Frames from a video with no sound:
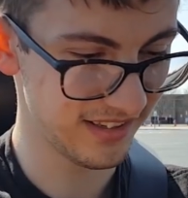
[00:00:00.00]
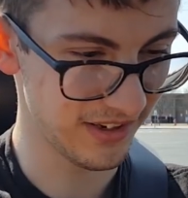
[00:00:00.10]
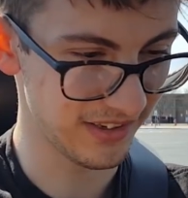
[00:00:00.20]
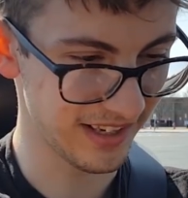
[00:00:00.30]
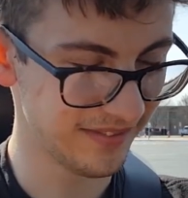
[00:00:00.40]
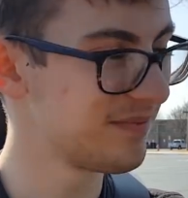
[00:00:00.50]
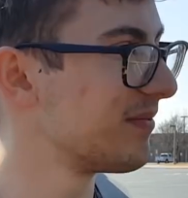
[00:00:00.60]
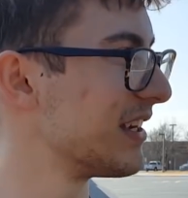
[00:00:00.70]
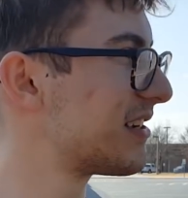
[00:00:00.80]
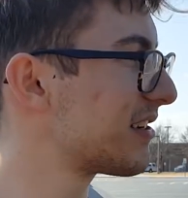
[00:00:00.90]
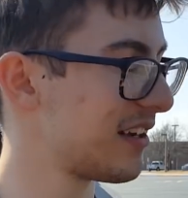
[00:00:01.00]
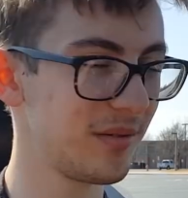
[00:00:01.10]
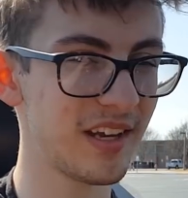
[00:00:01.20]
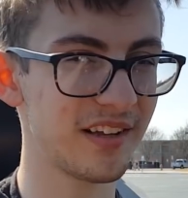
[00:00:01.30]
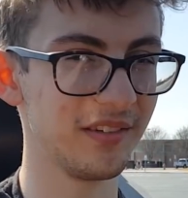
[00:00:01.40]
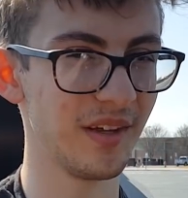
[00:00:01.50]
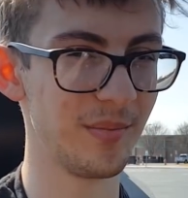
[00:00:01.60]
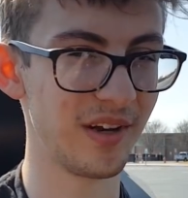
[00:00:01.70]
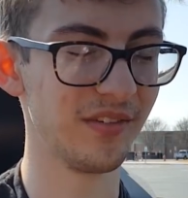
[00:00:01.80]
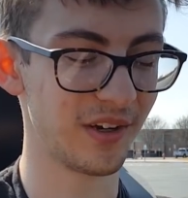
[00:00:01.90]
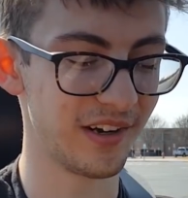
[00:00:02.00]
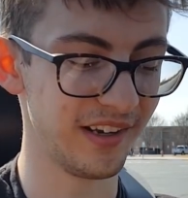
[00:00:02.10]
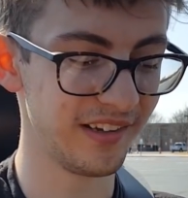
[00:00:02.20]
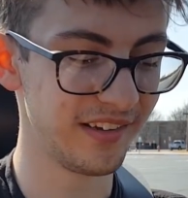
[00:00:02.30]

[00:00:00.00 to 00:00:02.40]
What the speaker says: Okay. This is going to take a bit of learning.